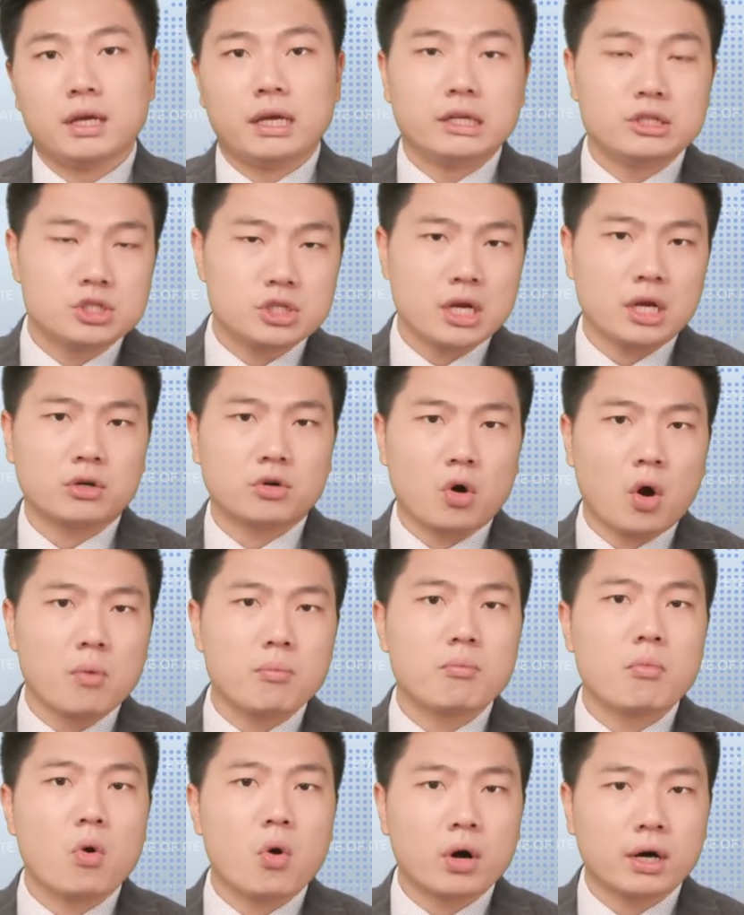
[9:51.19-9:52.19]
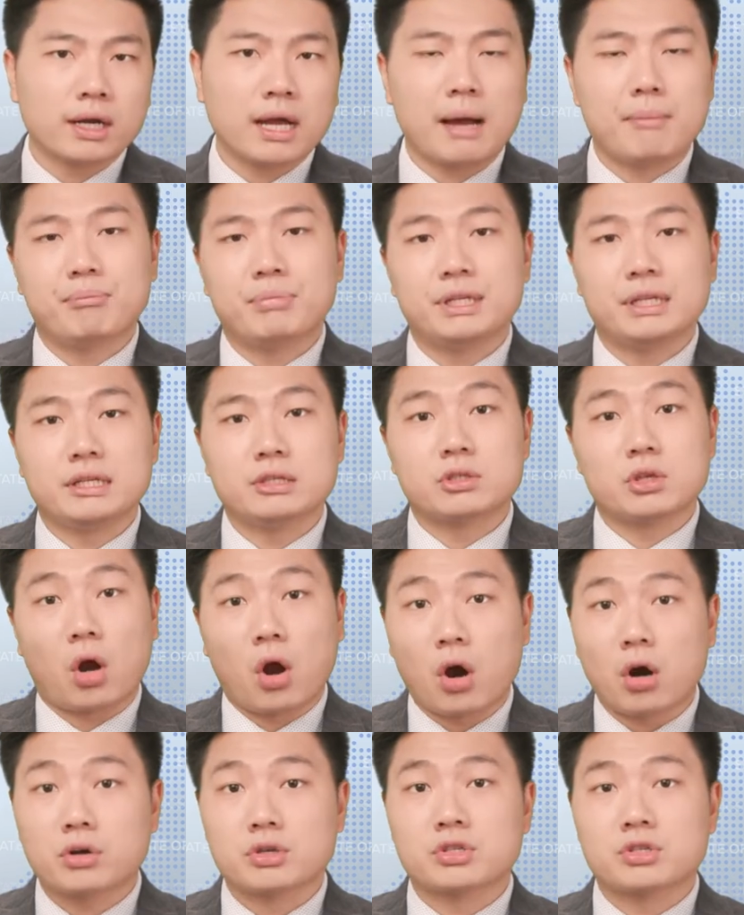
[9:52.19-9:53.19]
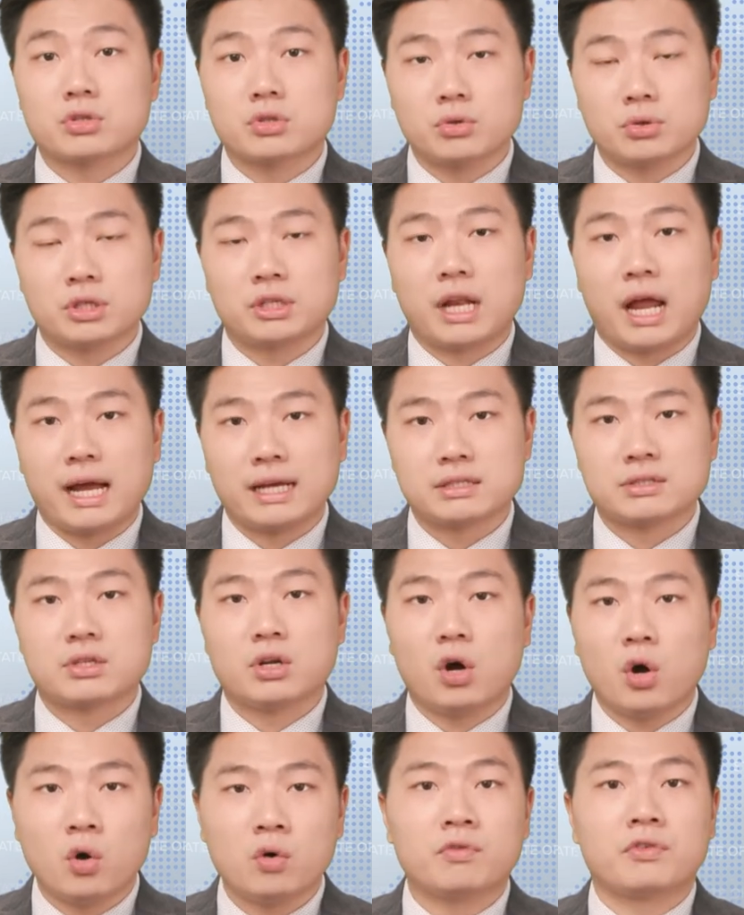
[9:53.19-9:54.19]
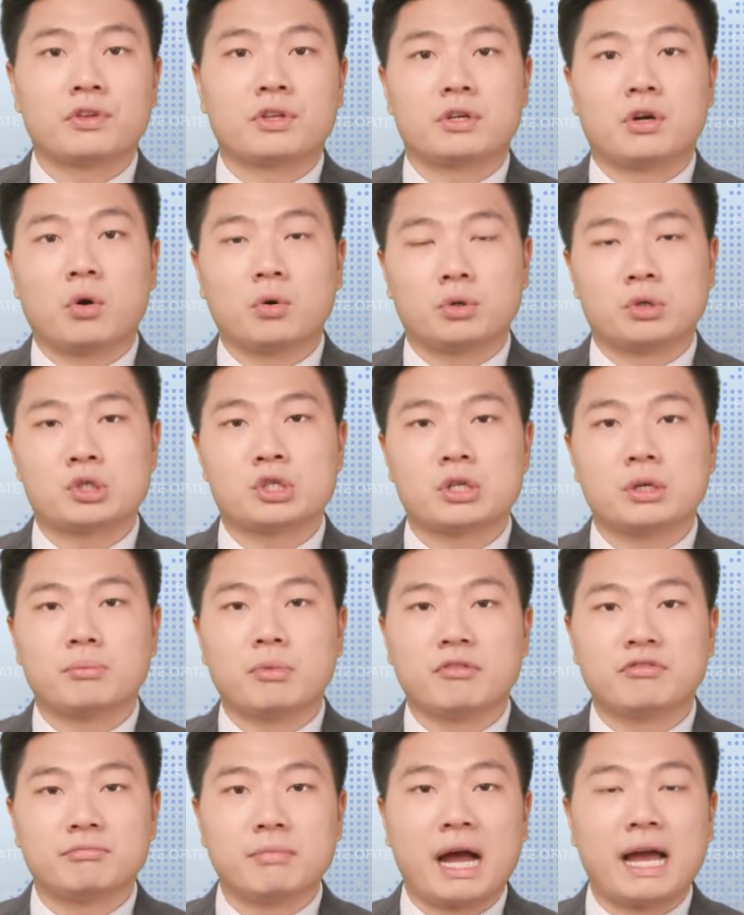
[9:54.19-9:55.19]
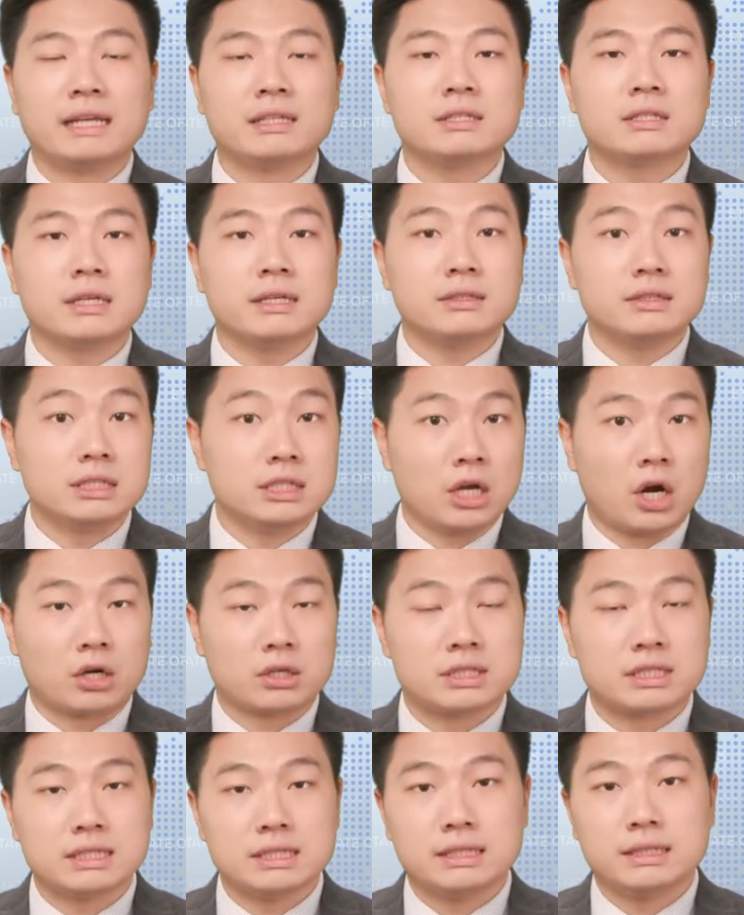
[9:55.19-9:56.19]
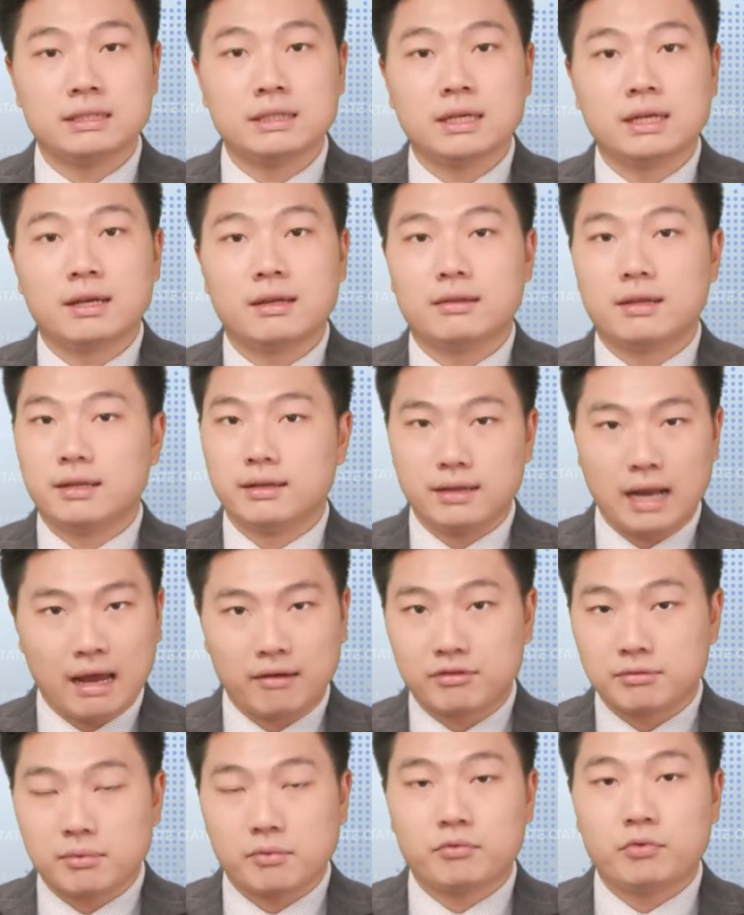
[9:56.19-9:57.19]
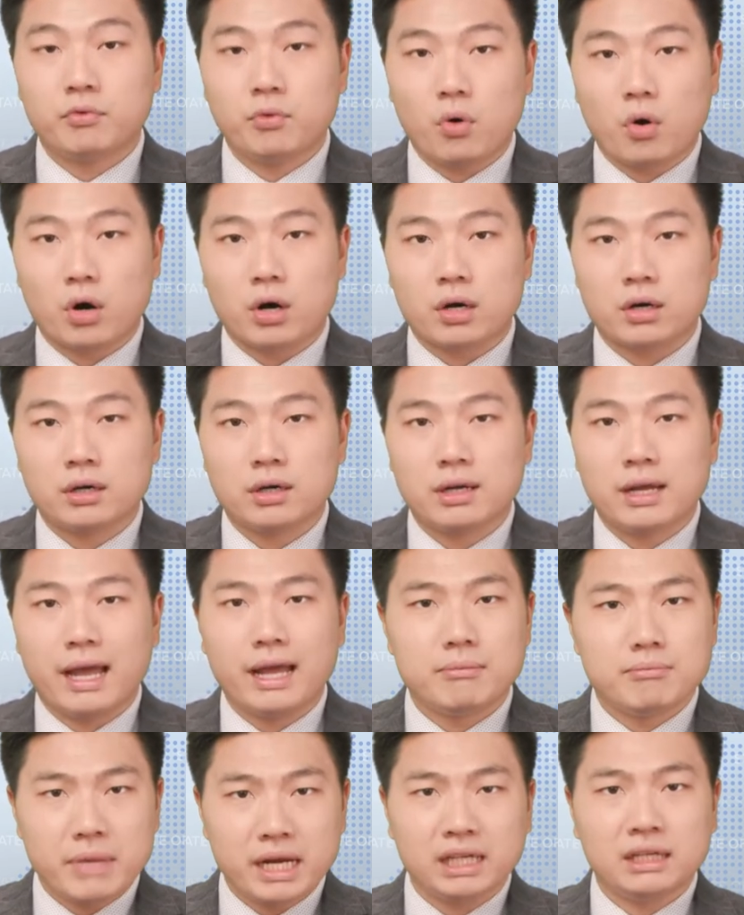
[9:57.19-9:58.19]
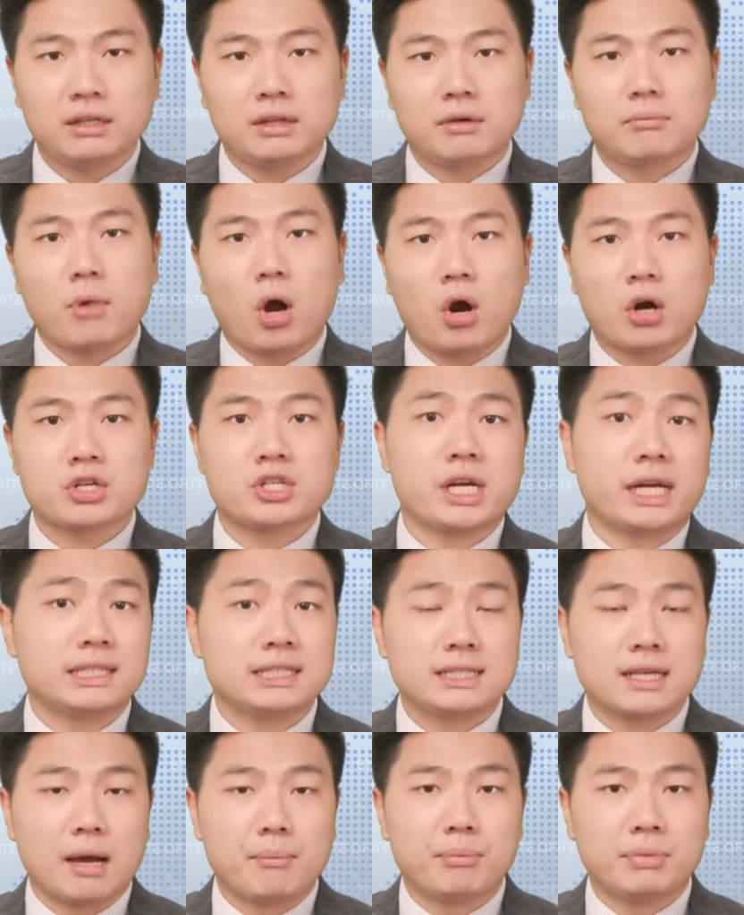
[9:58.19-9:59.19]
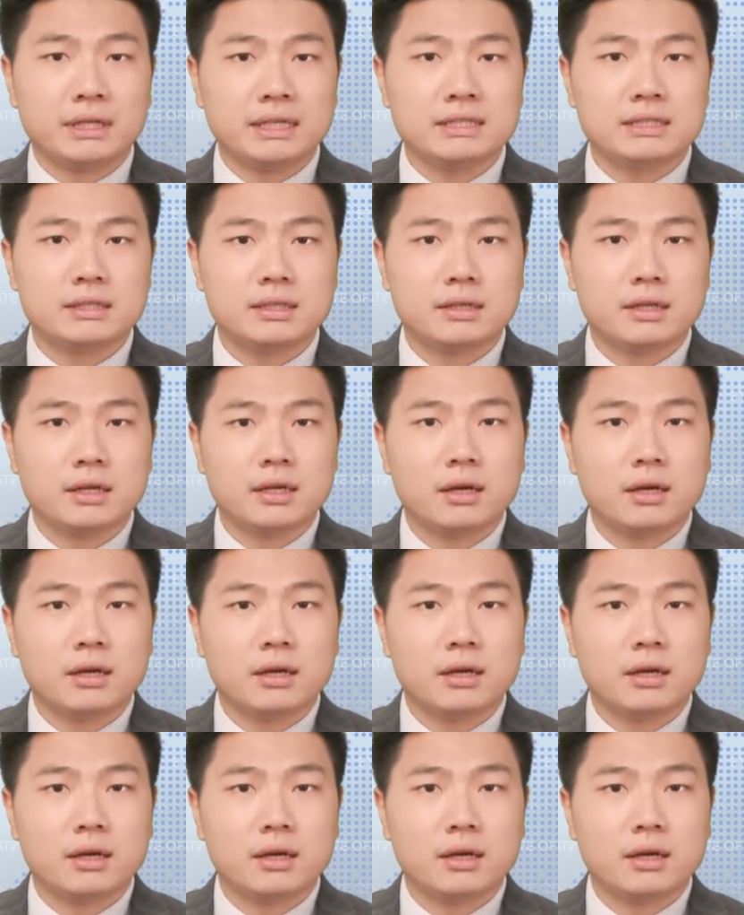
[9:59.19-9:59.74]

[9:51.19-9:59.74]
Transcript: In general, more companies are scrutinized over their ownership of mines in DRC than ever before, and many of them are Chinese companies,